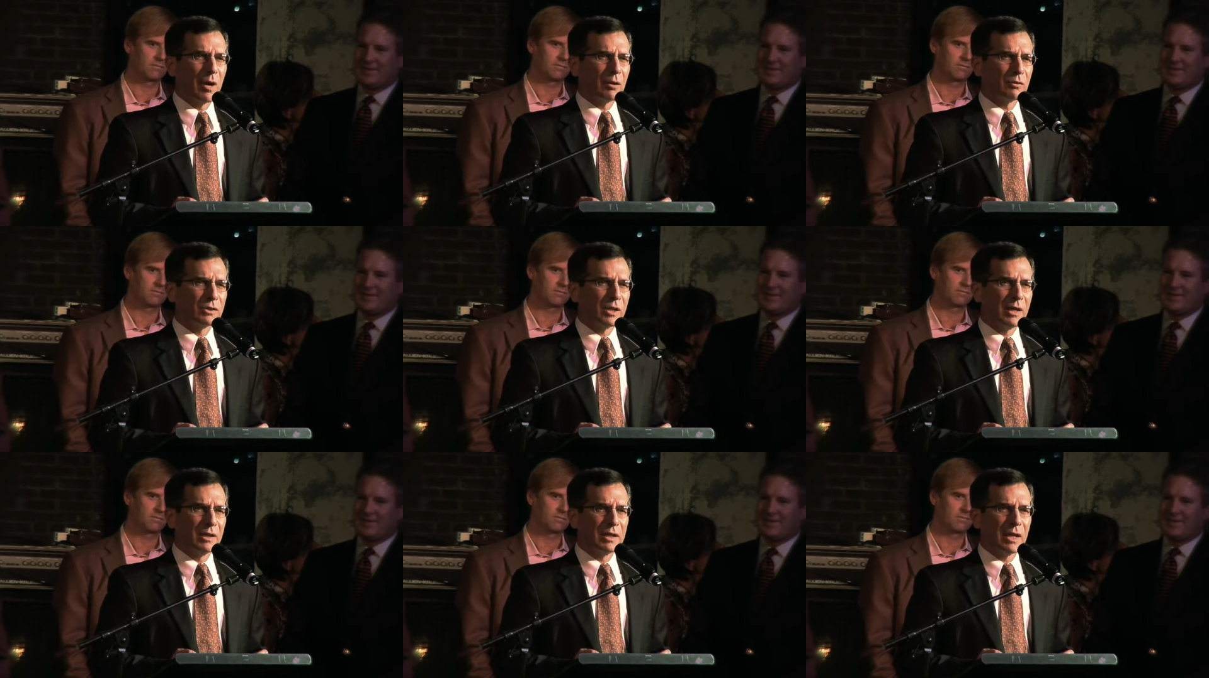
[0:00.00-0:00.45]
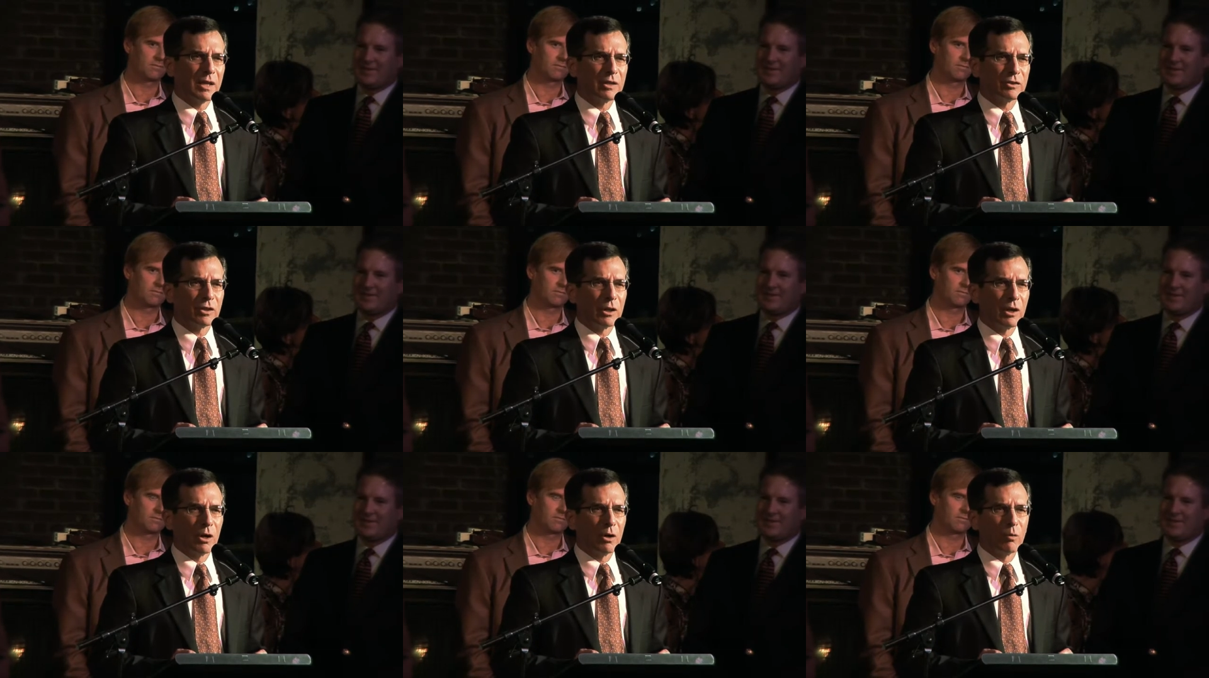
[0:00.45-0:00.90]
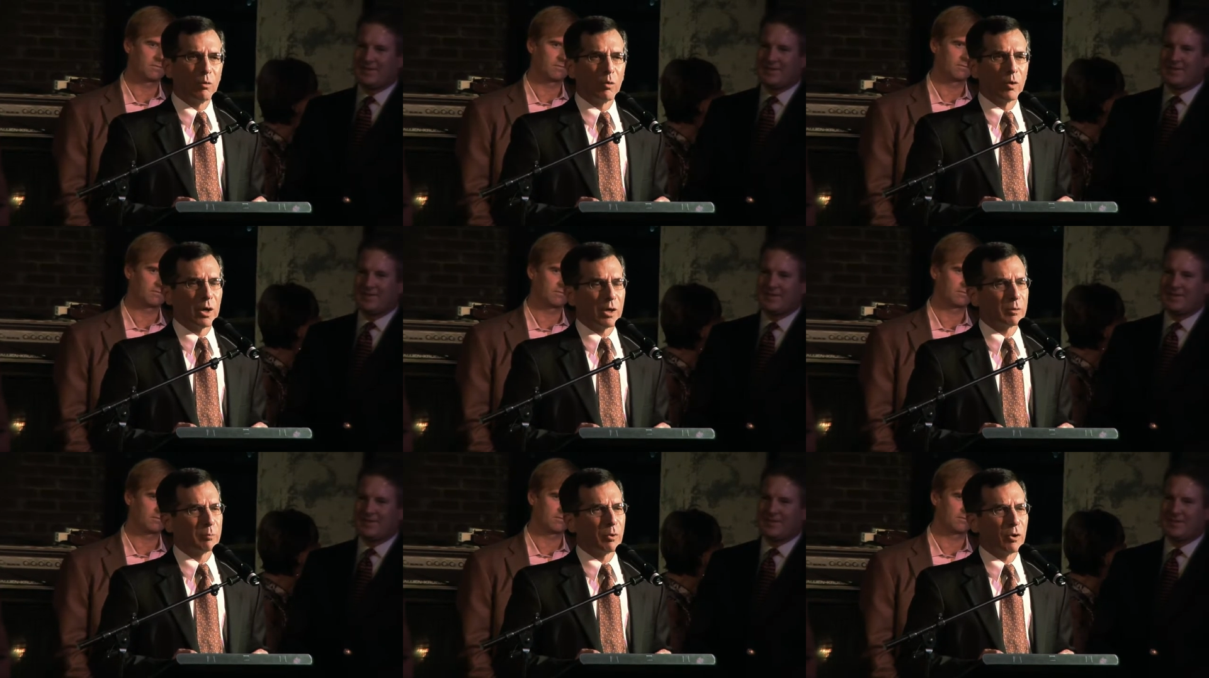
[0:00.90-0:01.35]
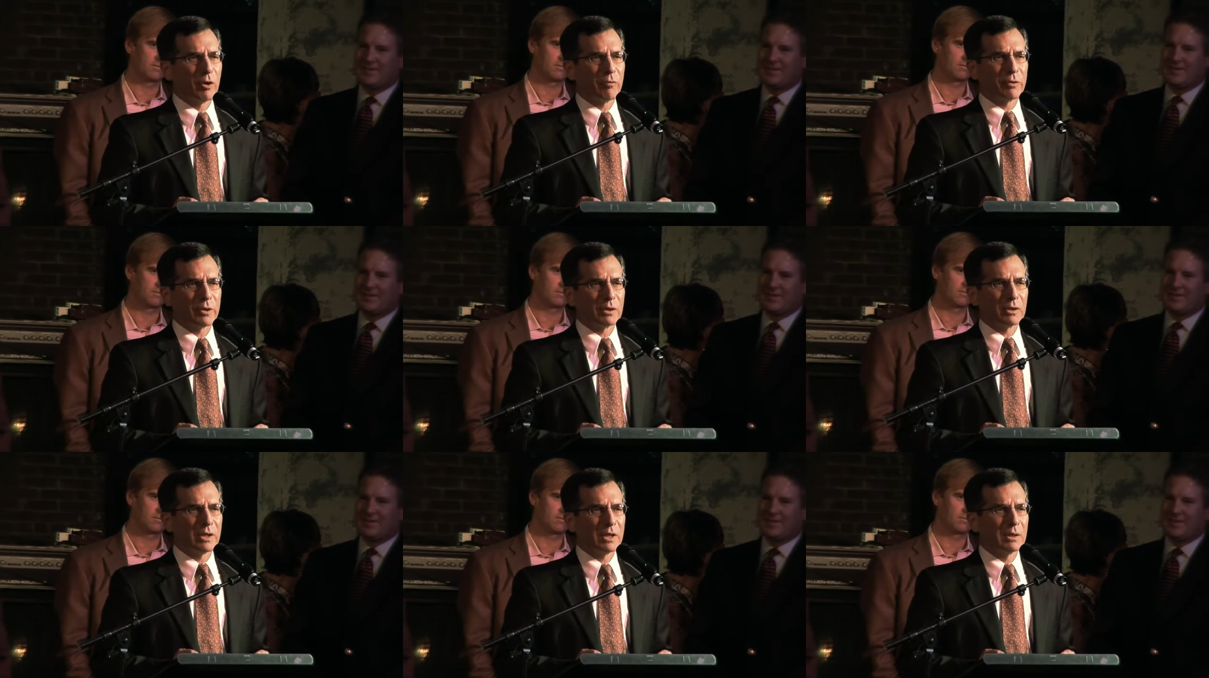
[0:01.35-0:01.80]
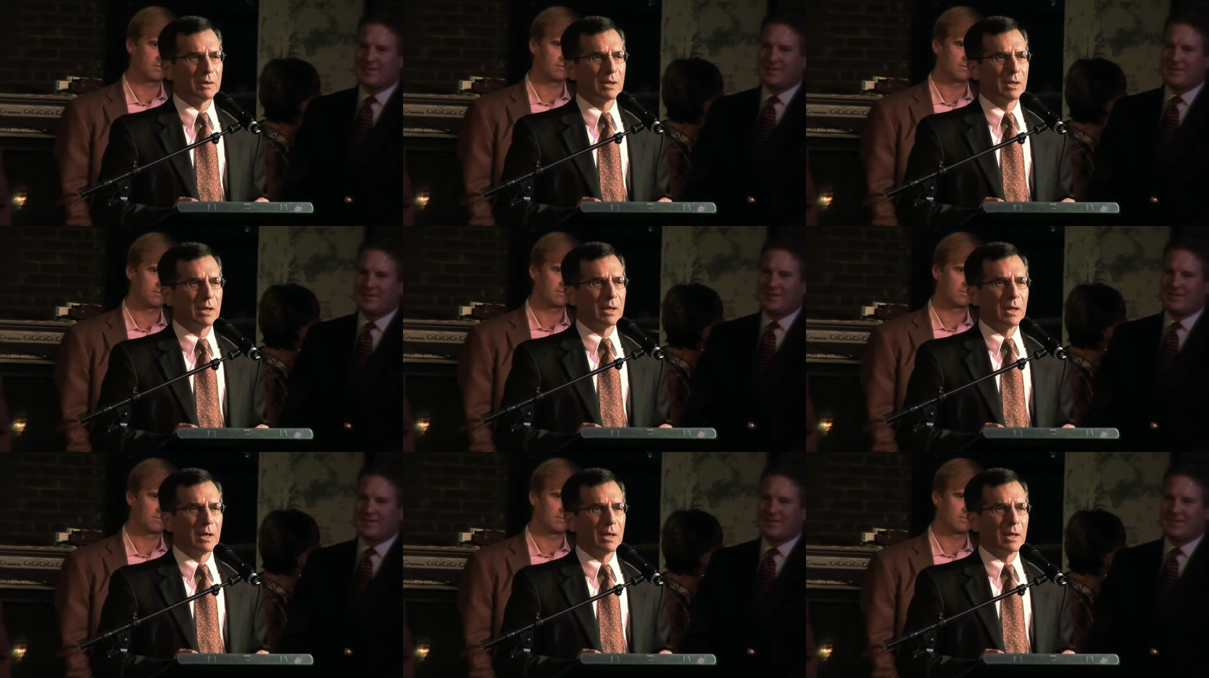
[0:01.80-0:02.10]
Speaker 1: about 10 days ago, worked perfectly,